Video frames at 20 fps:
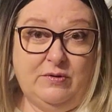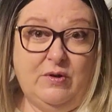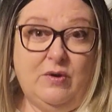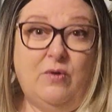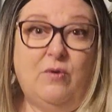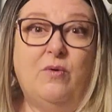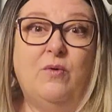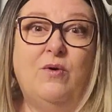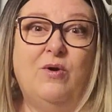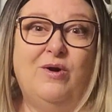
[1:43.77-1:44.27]

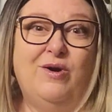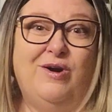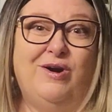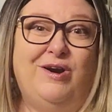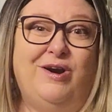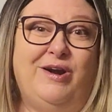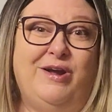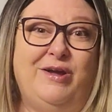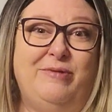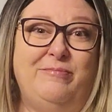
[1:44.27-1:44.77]
or
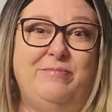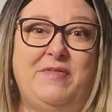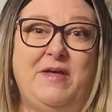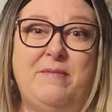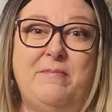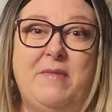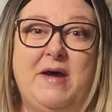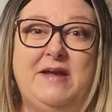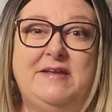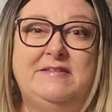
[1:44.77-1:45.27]
they
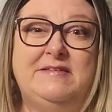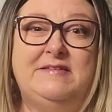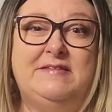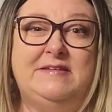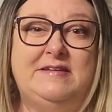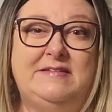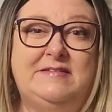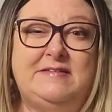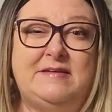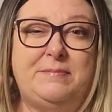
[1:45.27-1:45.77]
might
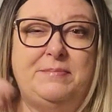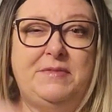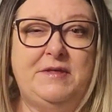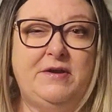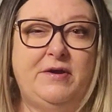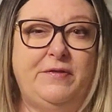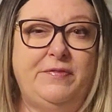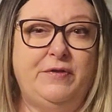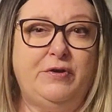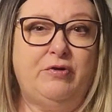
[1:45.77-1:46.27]
see something
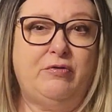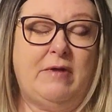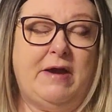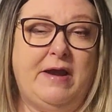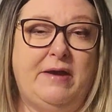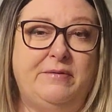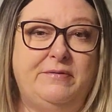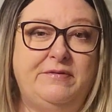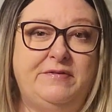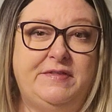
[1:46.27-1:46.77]
on the ground